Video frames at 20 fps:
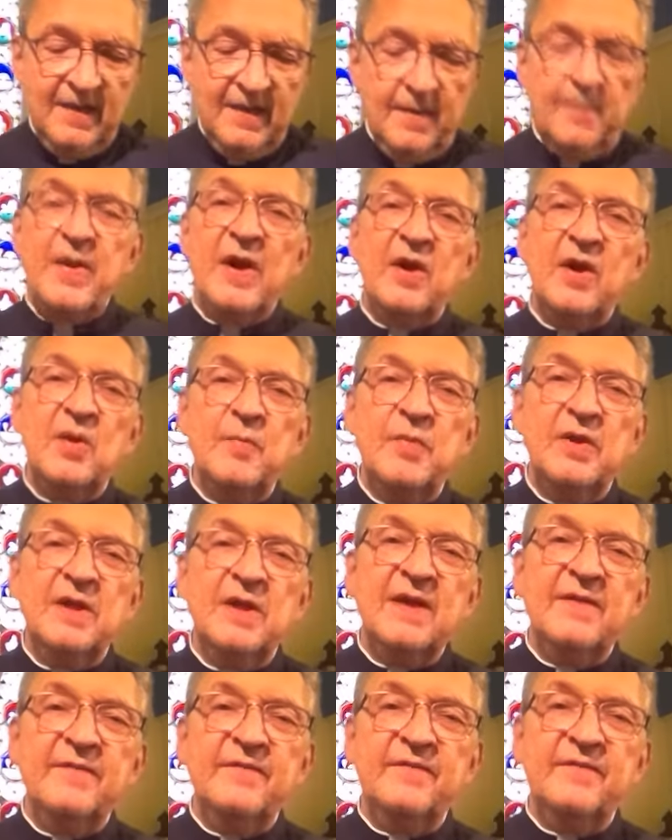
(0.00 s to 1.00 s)
the
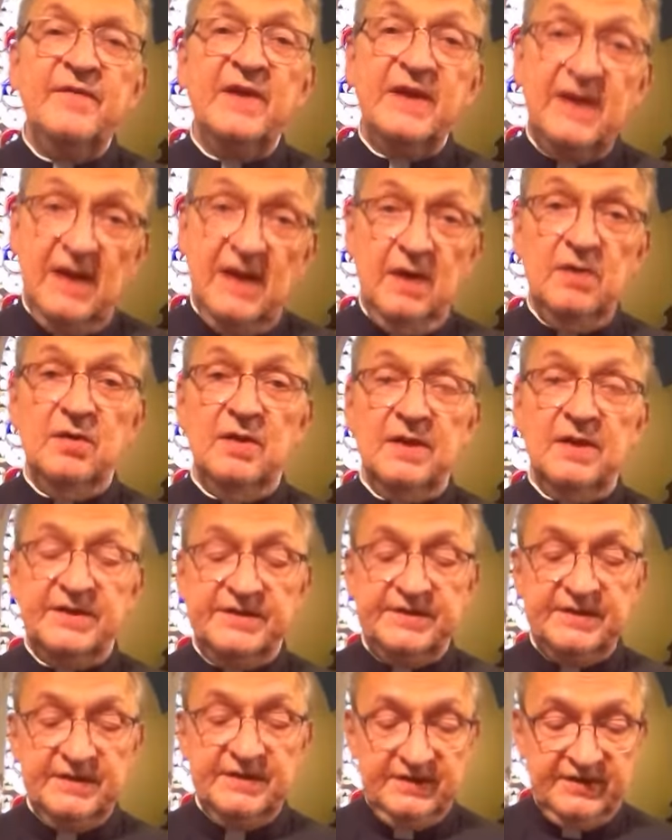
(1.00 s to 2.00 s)
parable of the
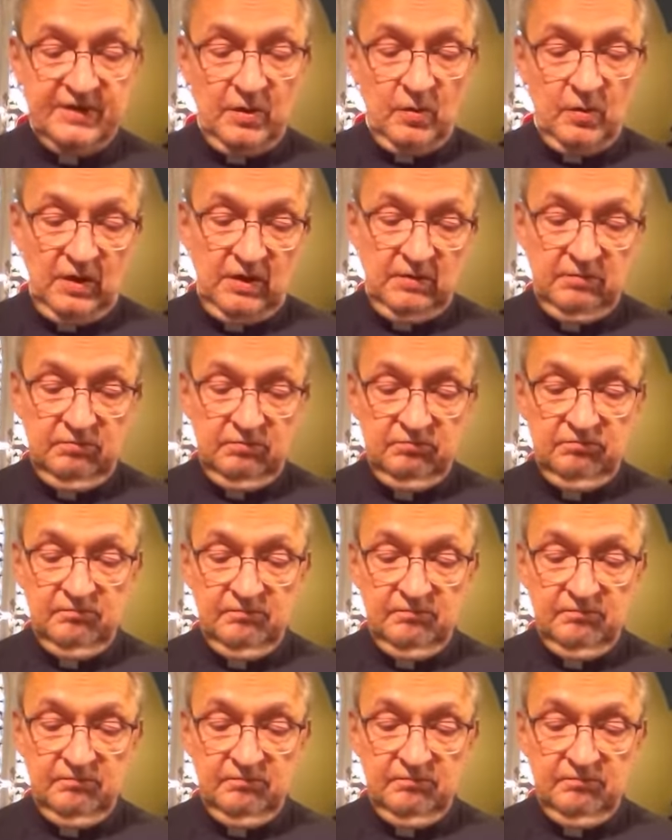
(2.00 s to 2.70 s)
careless sower.